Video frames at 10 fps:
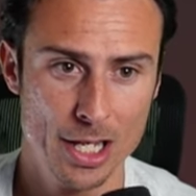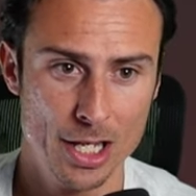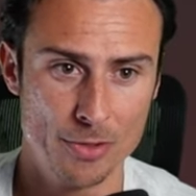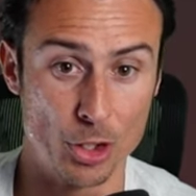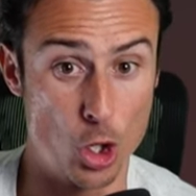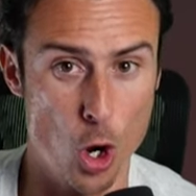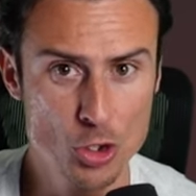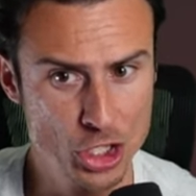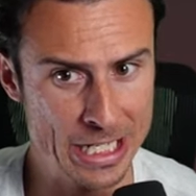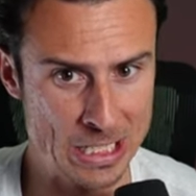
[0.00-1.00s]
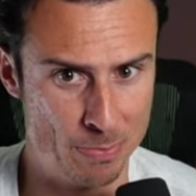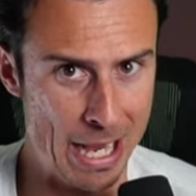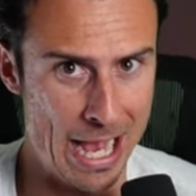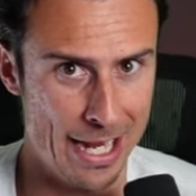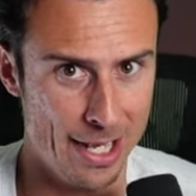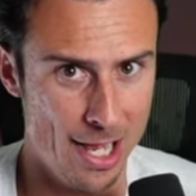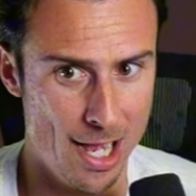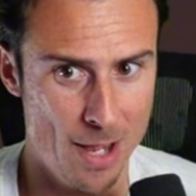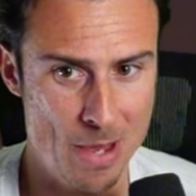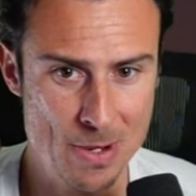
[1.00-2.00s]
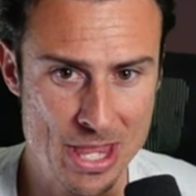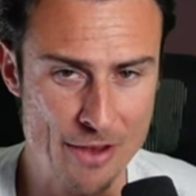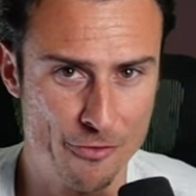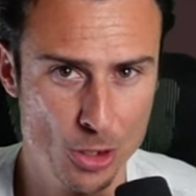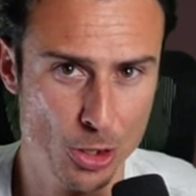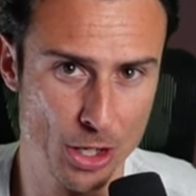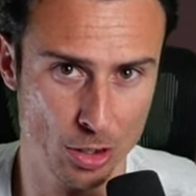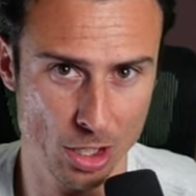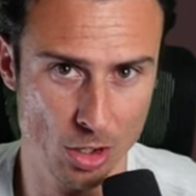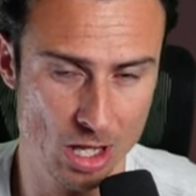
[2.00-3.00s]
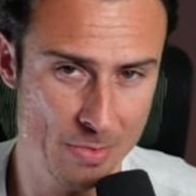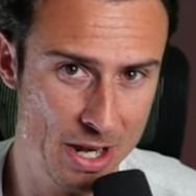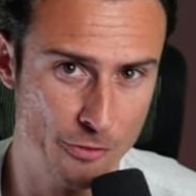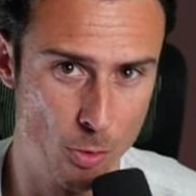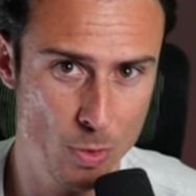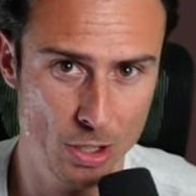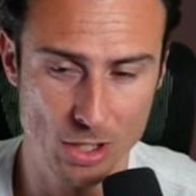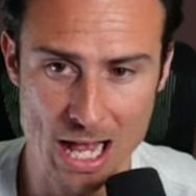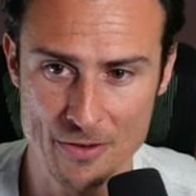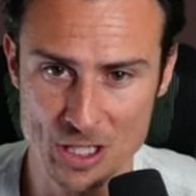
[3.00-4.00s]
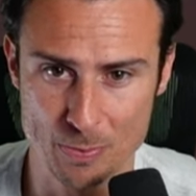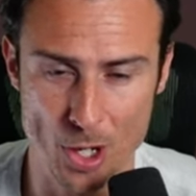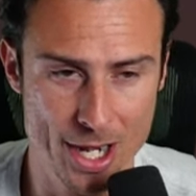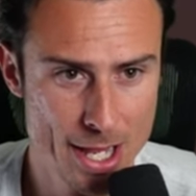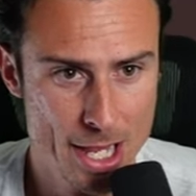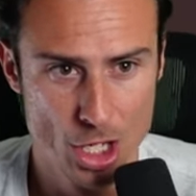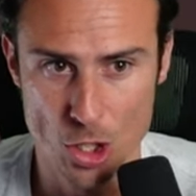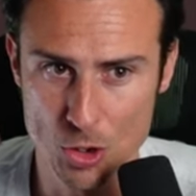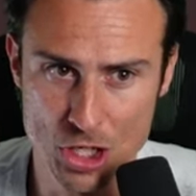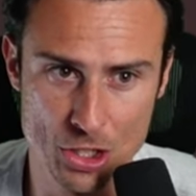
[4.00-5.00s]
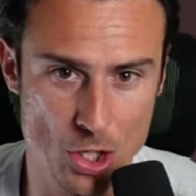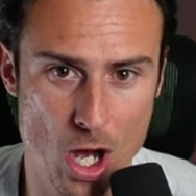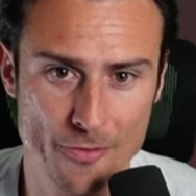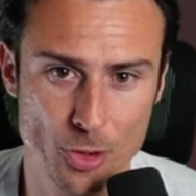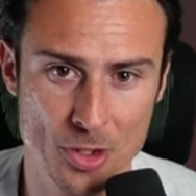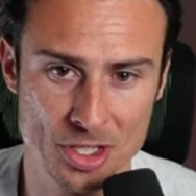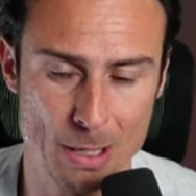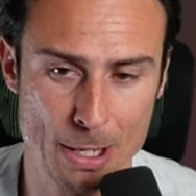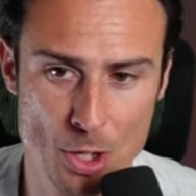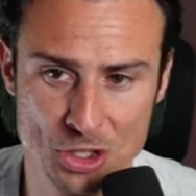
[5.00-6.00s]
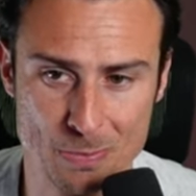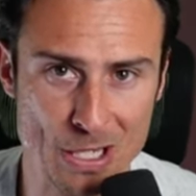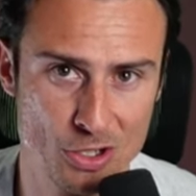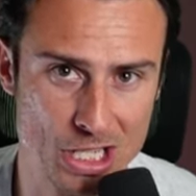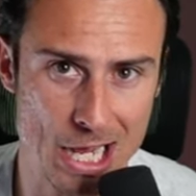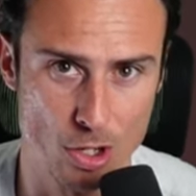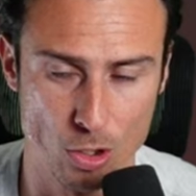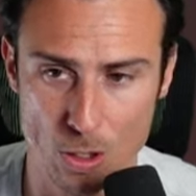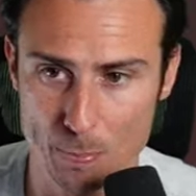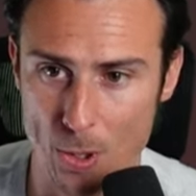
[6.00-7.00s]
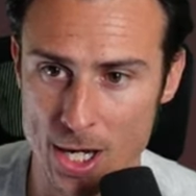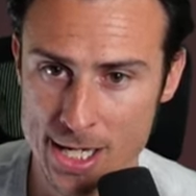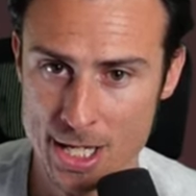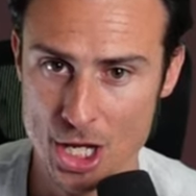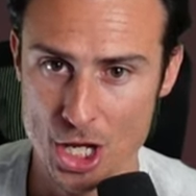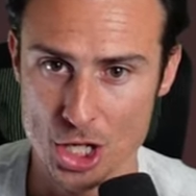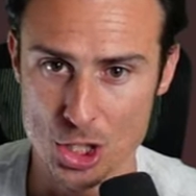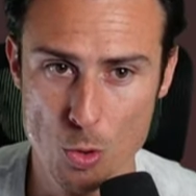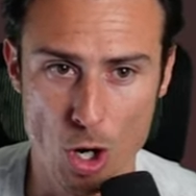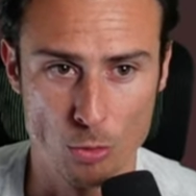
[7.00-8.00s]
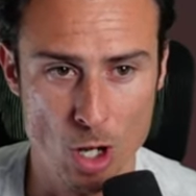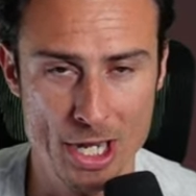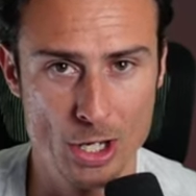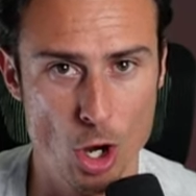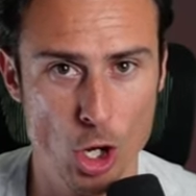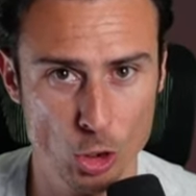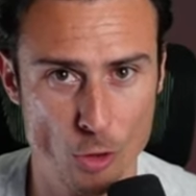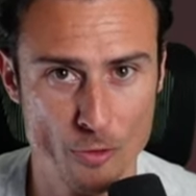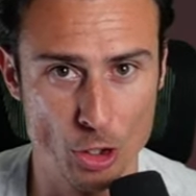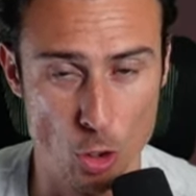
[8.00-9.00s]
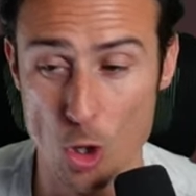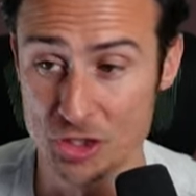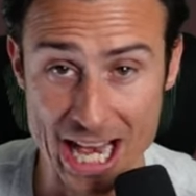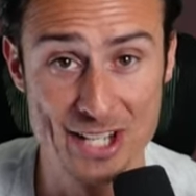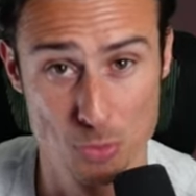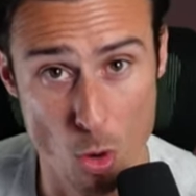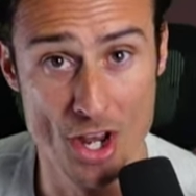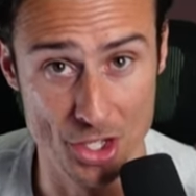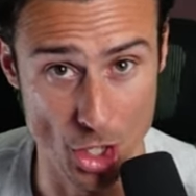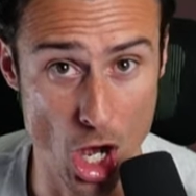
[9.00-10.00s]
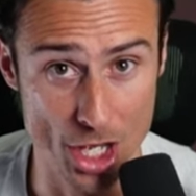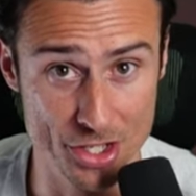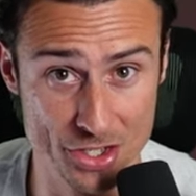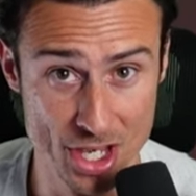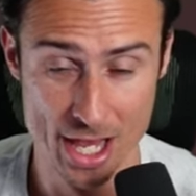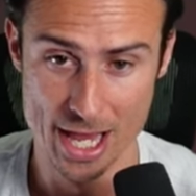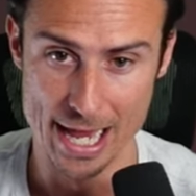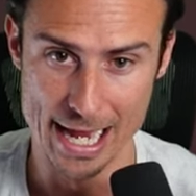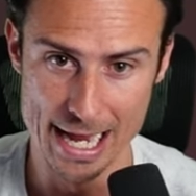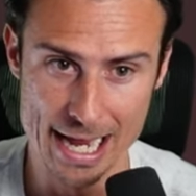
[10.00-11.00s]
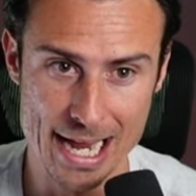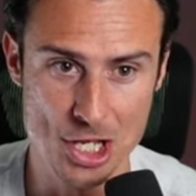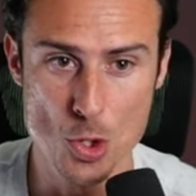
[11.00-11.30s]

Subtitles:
The coaching is bad. Maybe they feel they're a little limited from Will Levis, but Coaching is awful in this game. I know Spears got hurt, but you are running all over the Colts as one does, and you